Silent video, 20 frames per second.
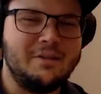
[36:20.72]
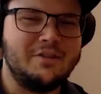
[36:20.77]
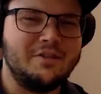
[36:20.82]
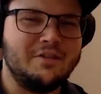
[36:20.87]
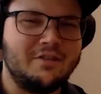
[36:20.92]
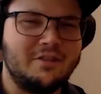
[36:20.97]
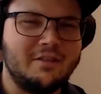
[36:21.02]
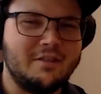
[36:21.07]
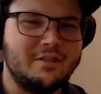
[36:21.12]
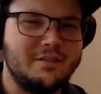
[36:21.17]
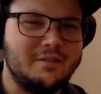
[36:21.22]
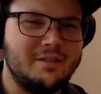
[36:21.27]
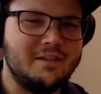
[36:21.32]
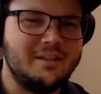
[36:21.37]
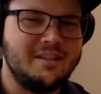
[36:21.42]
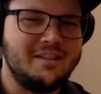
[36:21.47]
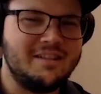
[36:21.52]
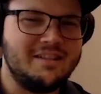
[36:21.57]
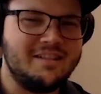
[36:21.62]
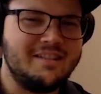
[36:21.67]
ranges also.
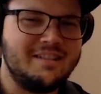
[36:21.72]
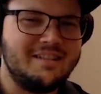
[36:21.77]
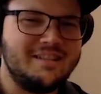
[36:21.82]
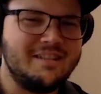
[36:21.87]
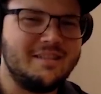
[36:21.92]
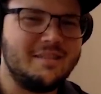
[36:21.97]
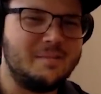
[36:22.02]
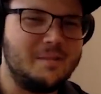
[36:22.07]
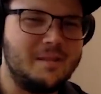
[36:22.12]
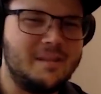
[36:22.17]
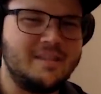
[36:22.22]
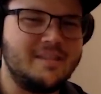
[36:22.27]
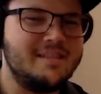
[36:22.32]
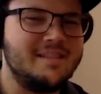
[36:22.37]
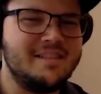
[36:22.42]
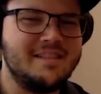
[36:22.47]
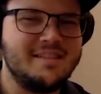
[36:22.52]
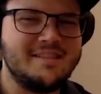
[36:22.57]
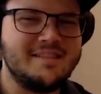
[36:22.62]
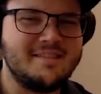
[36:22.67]
Yeah, it's the
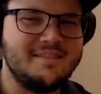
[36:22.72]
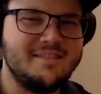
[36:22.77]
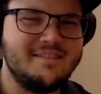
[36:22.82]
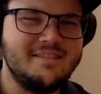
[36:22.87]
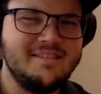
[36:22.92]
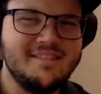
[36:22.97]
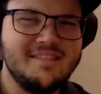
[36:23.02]
best. Yeah, they're,